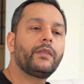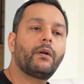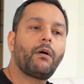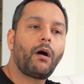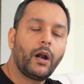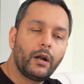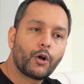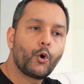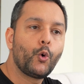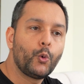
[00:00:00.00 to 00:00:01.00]
there are
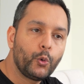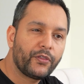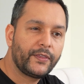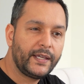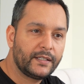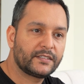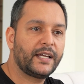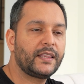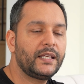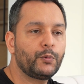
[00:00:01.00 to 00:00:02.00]
cool things,
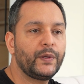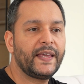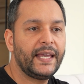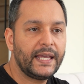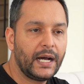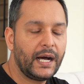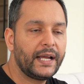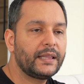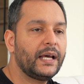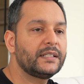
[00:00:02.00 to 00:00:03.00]
I think, with
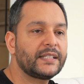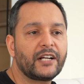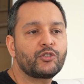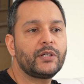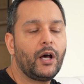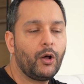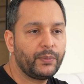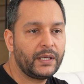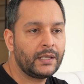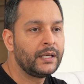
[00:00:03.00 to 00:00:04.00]
AI that is actually
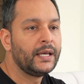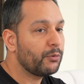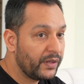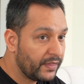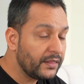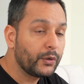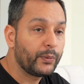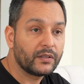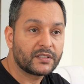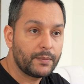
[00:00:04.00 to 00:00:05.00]
helping within the
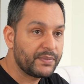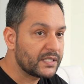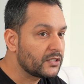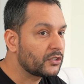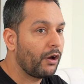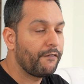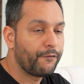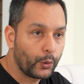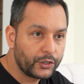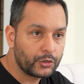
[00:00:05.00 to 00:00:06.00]
real estate business
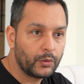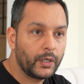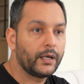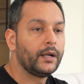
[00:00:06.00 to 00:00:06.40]
for sure.